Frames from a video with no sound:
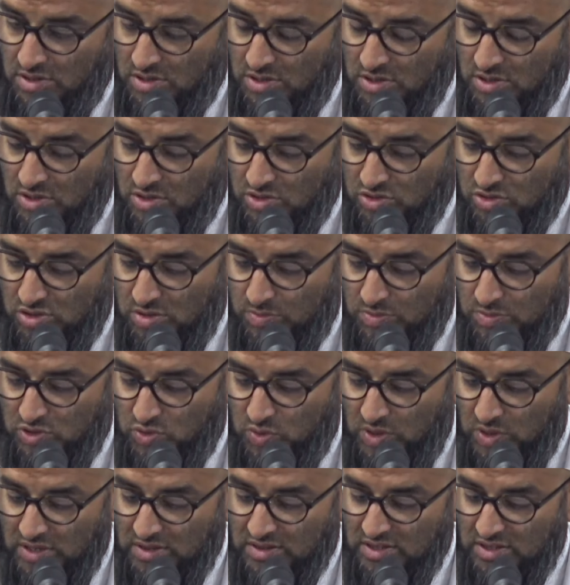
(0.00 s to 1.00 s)
So
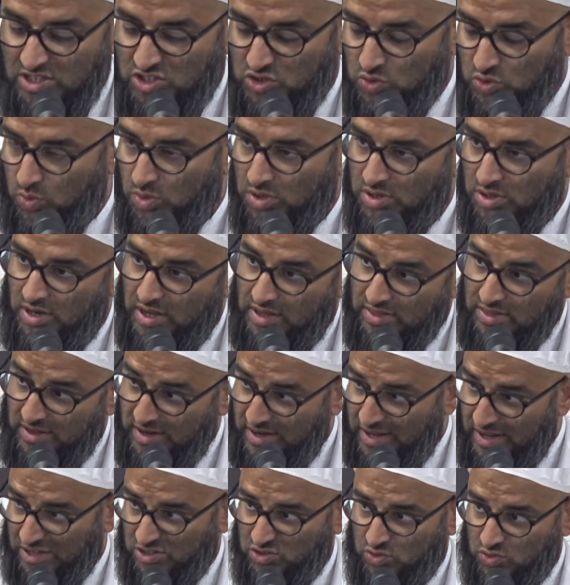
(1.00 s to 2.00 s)
between this one and the
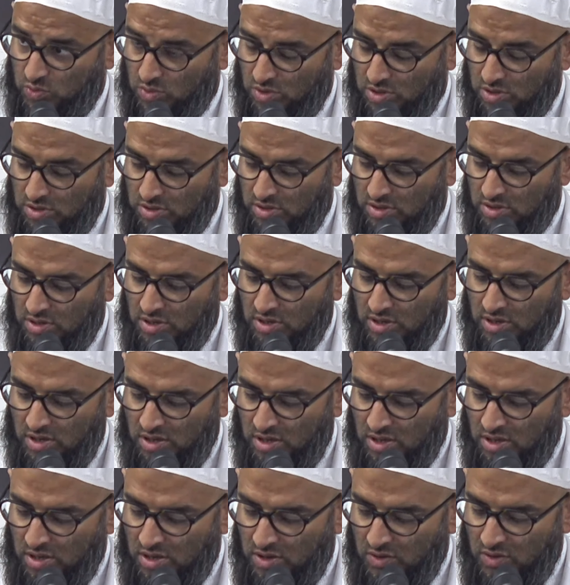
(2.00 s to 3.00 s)
next one,
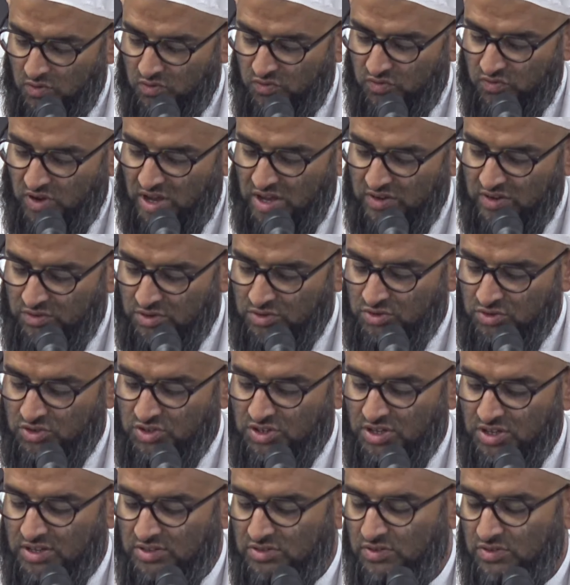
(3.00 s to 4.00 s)
500
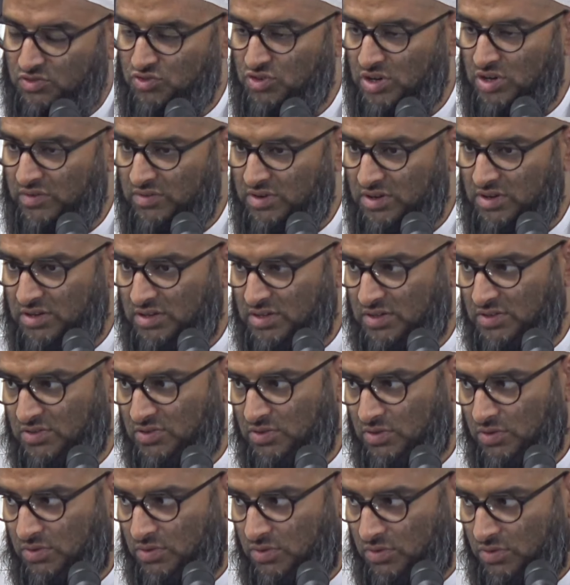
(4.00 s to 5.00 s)
years of travel in
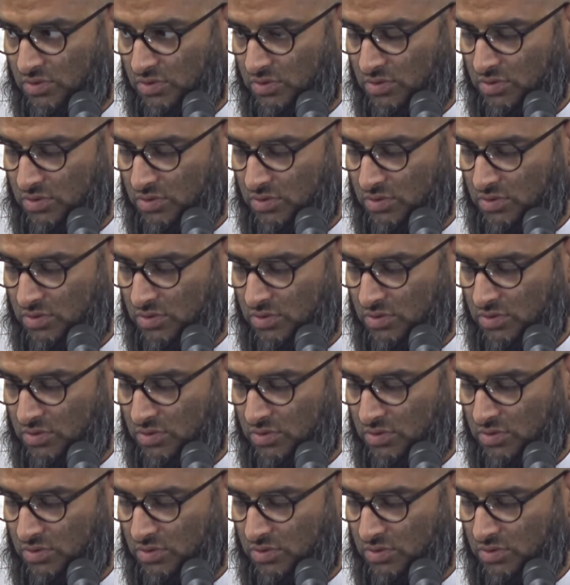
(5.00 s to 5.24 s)
distance.